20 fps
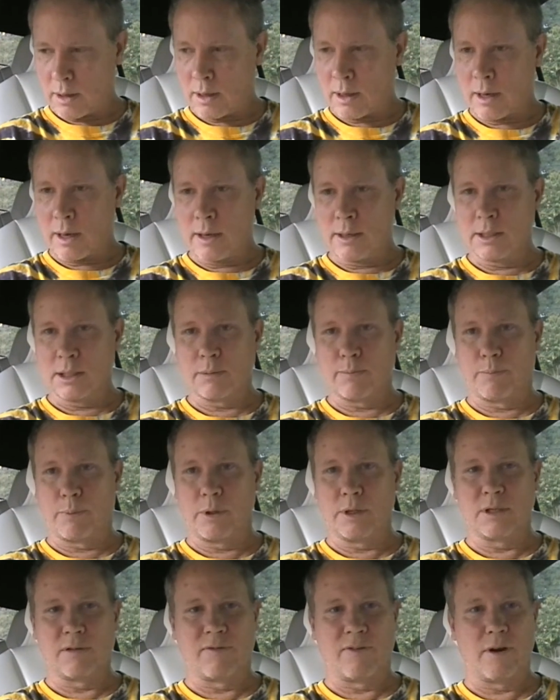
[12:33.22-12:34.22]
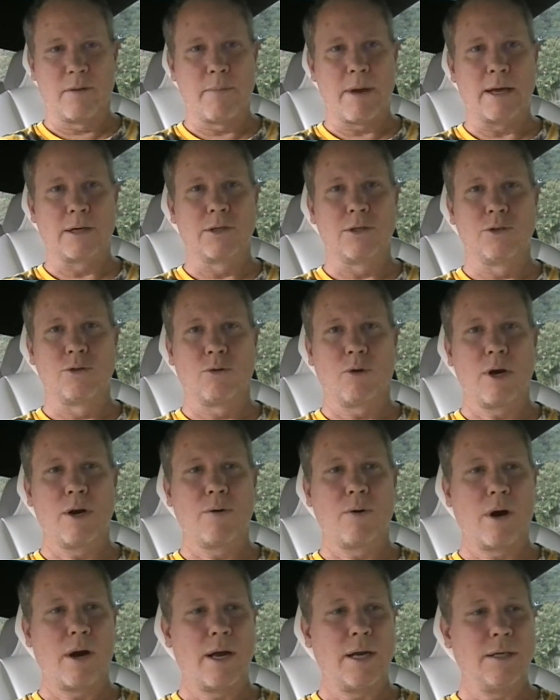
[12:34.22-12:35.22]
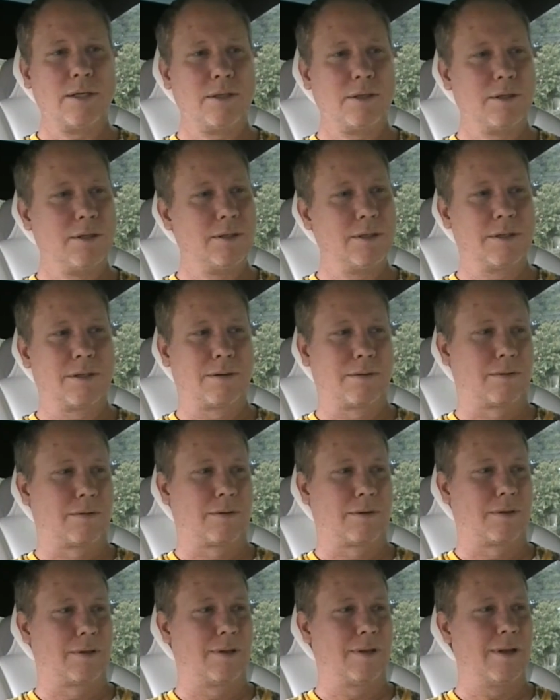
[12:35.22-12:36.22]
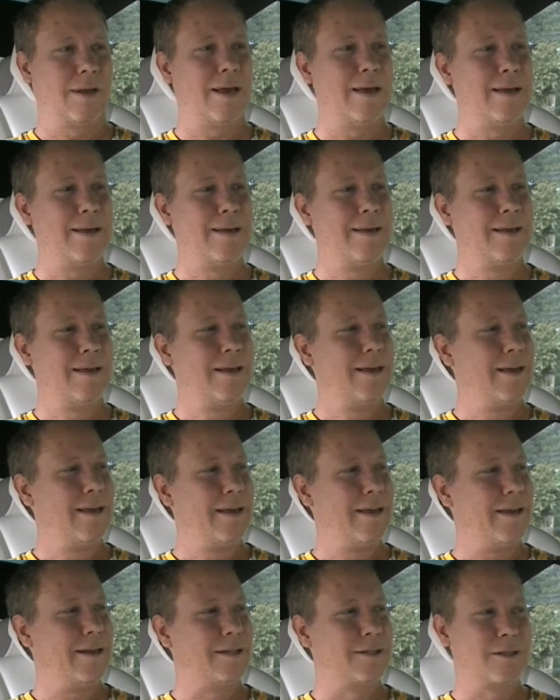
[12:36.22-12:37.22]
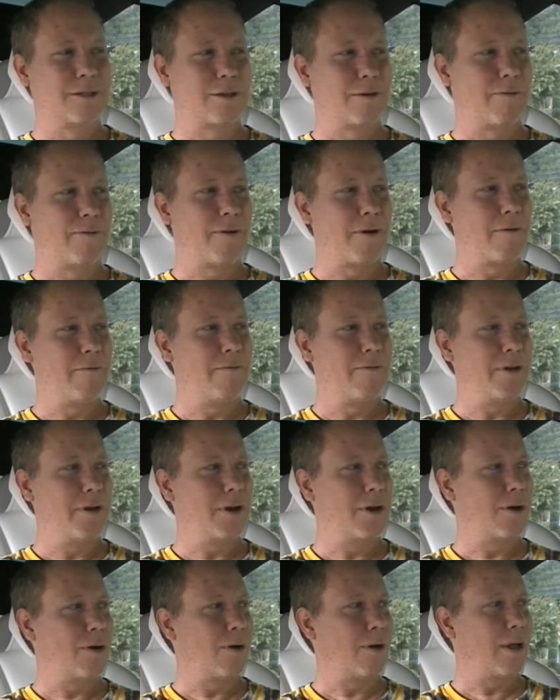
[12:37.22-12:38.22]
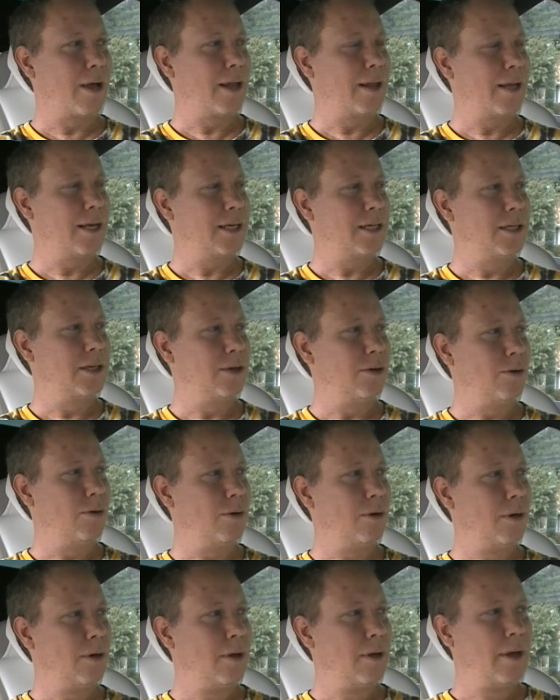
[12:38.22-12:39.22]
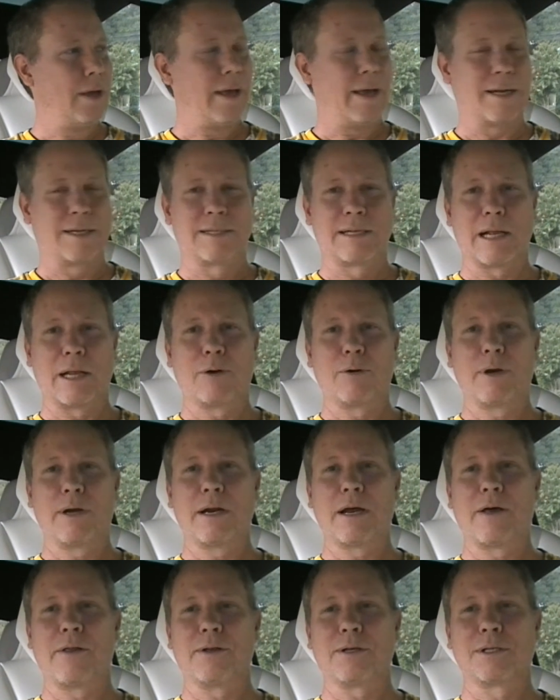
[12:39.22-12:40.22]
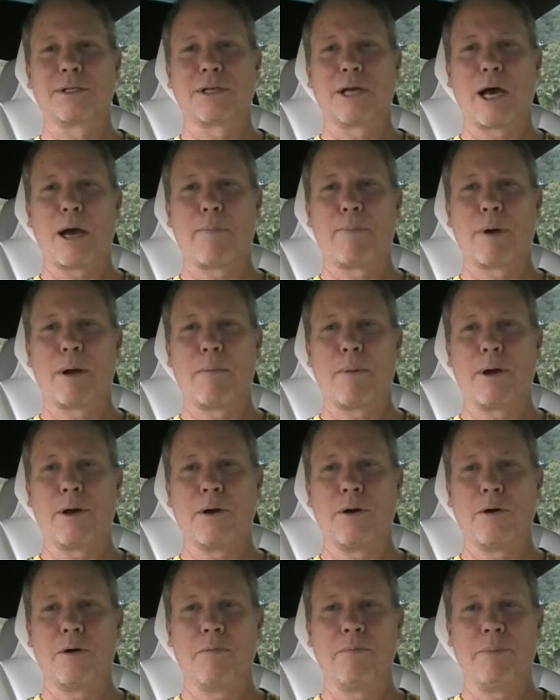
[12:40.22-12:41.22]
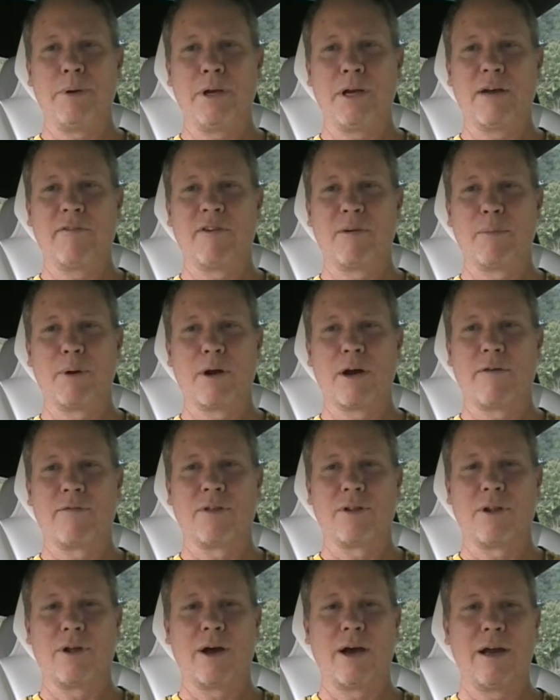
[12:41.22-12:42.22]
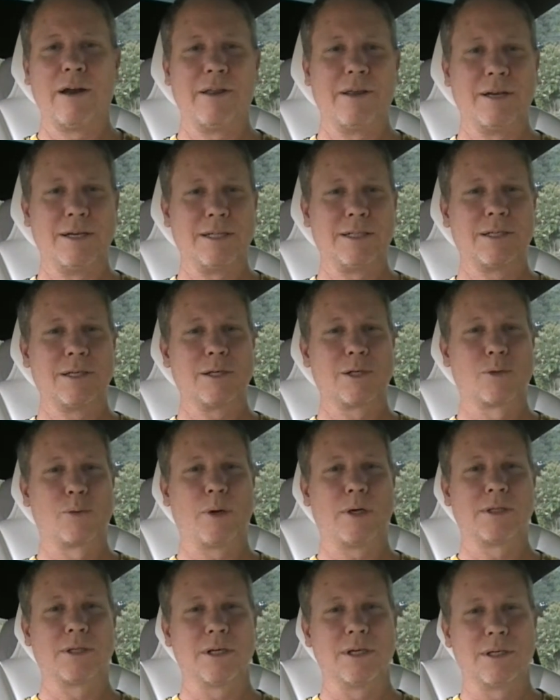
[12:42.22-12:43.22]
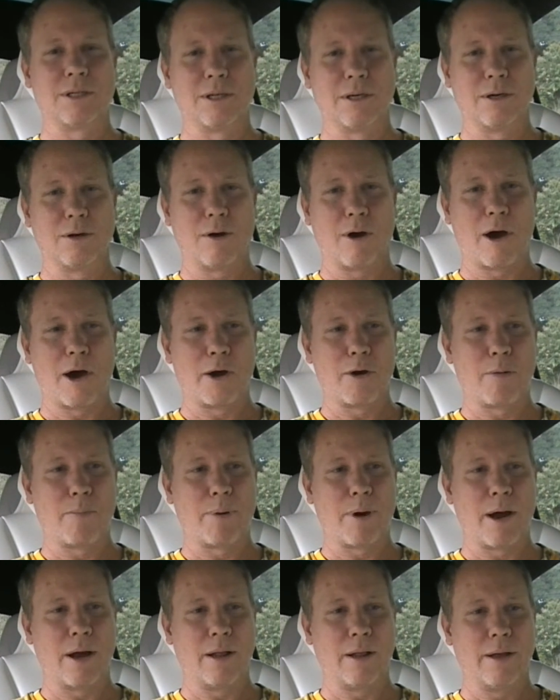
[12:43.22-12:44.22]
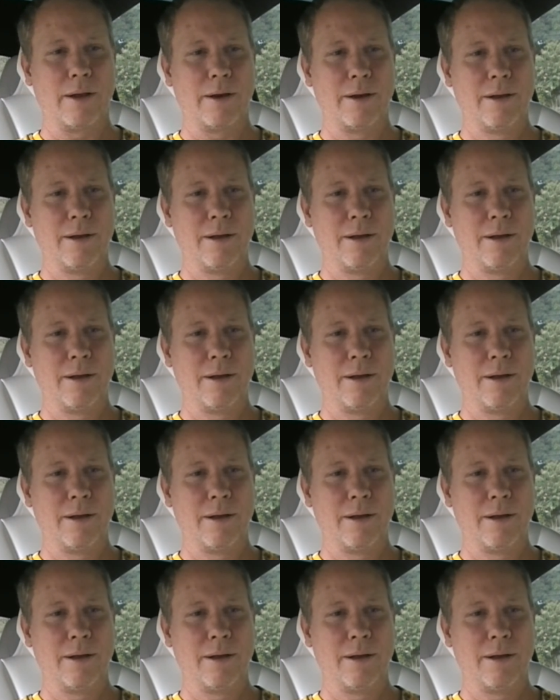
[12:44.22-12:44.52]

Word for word: And just brings fun back to joyride. You can just, it's just a fun vehicle. I like to accelerate out of the stop on my own, beat everybody off the line, and then switch into autopilot